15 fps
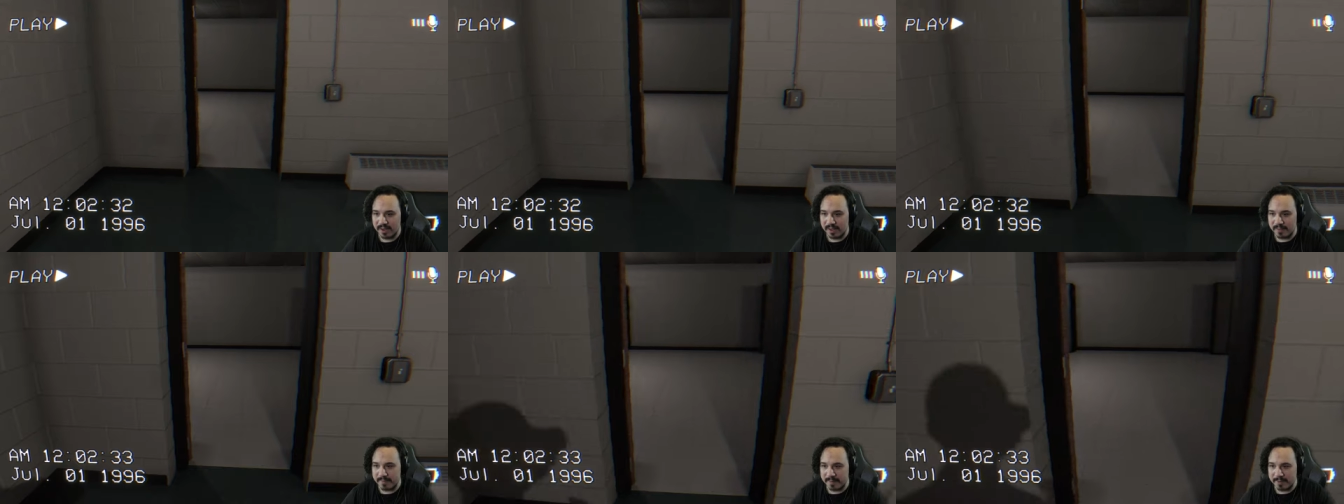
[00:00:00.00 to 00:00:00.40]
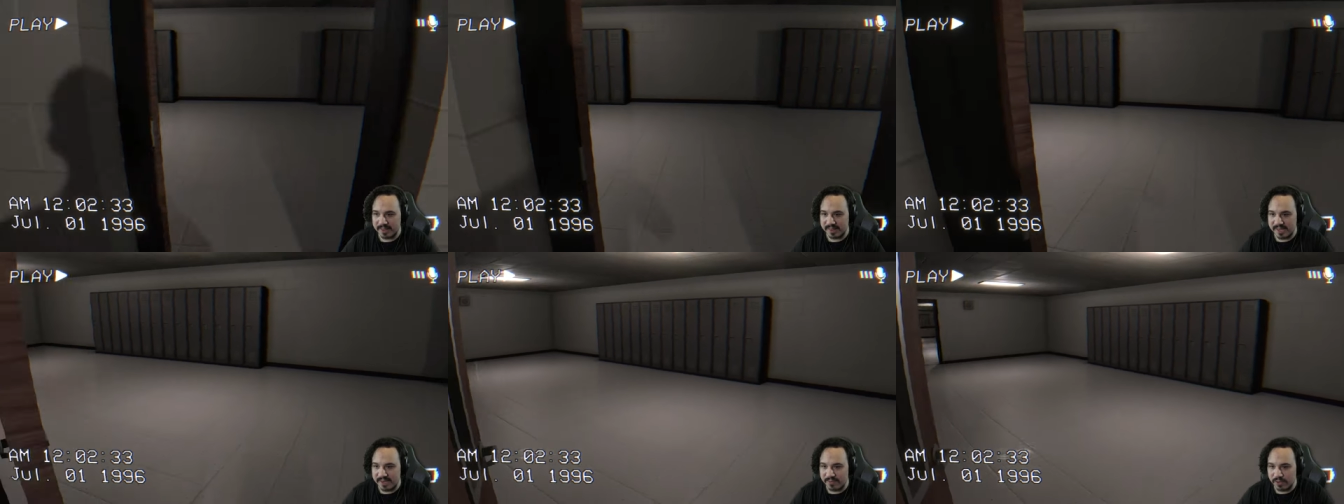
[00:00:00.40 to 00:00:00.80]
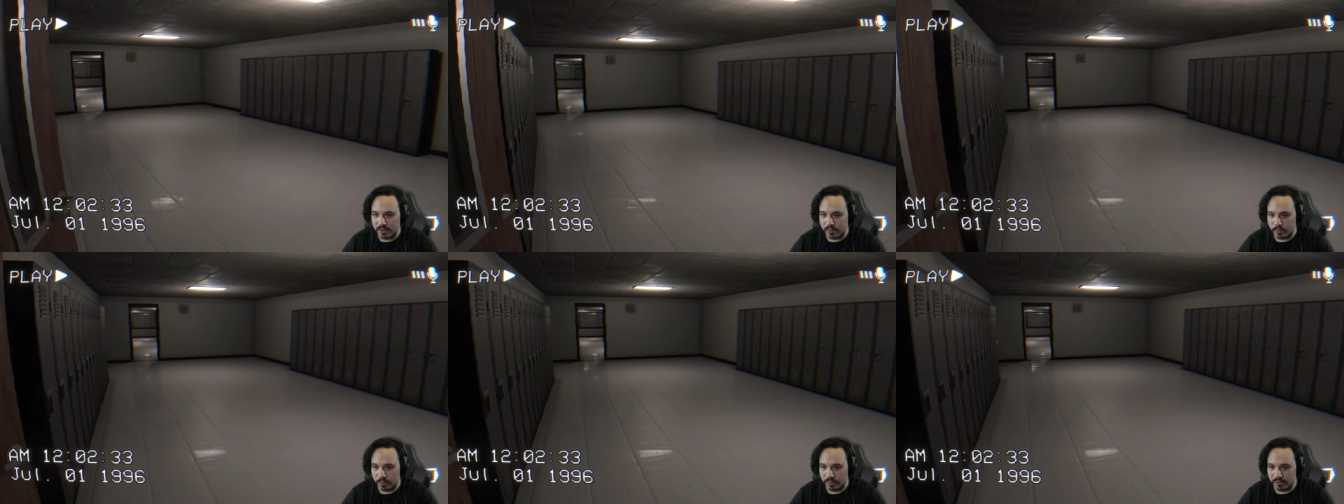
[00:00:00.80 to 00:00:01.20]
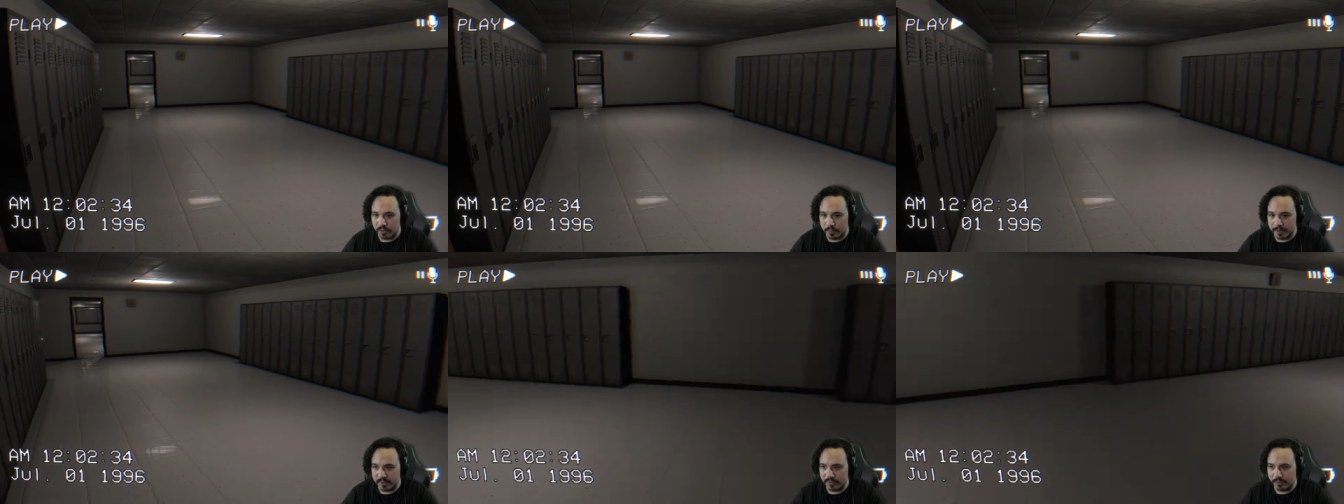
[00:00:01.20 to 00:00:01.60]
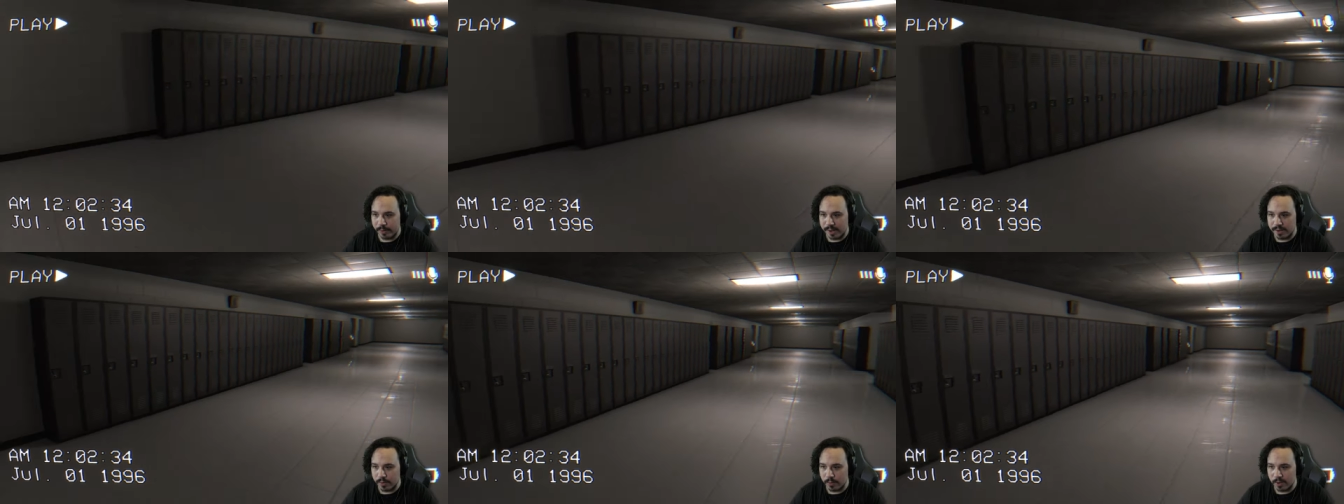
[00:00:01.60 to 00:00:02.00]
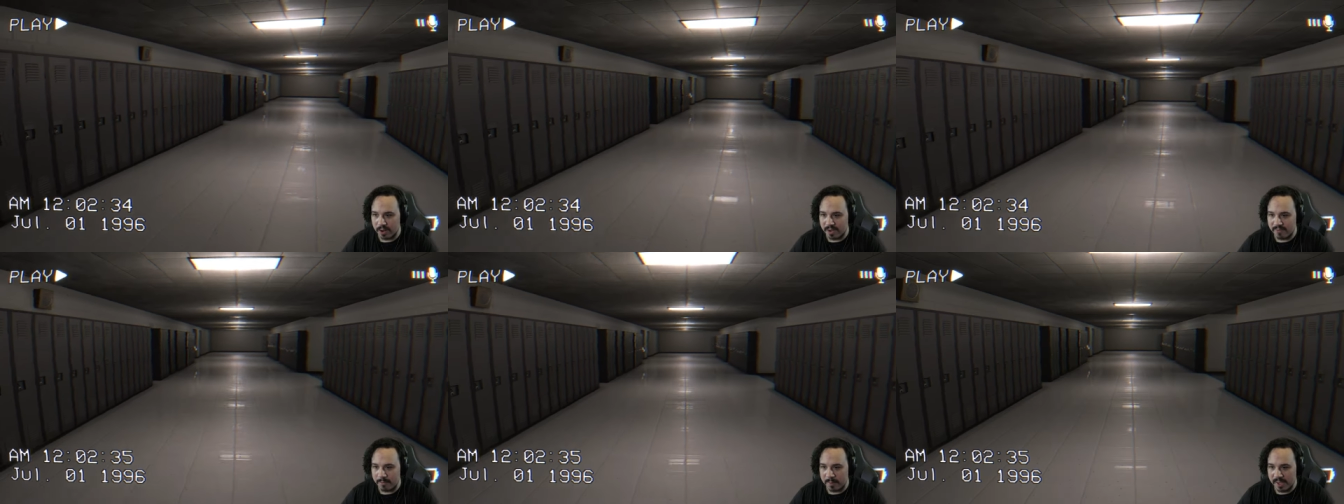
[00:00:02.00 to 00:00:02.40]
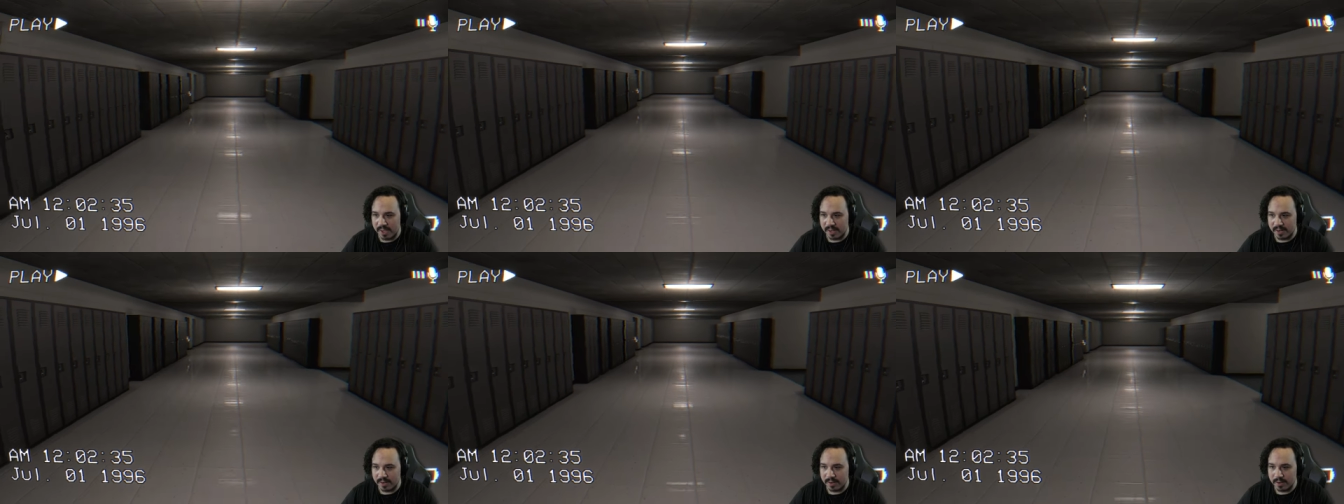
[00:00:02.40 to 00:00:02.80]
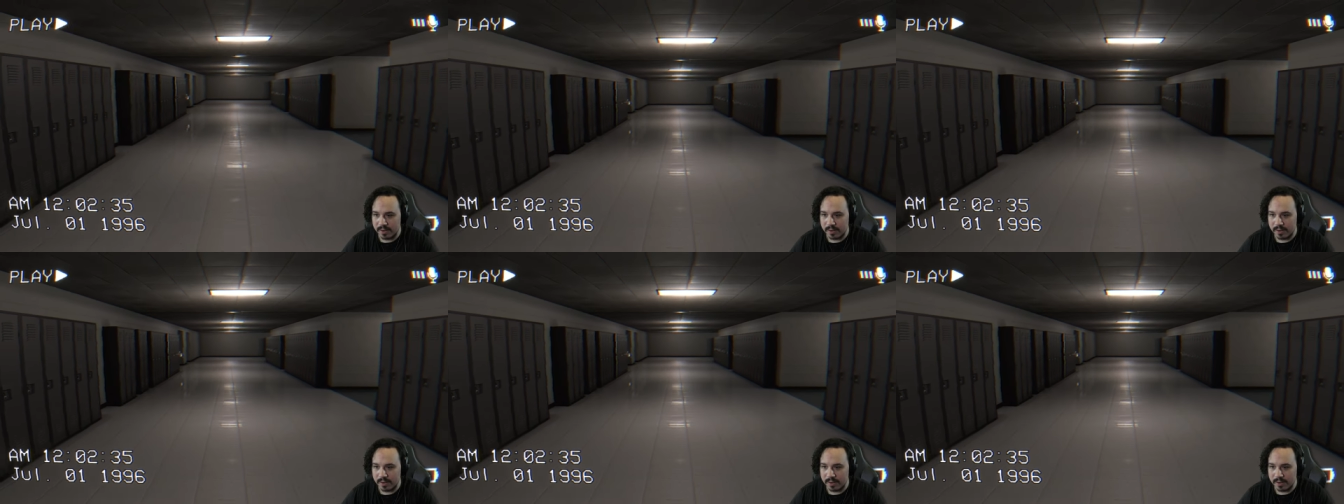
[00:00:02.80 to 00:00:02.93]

and maybe leave the doors open so I know where I've been.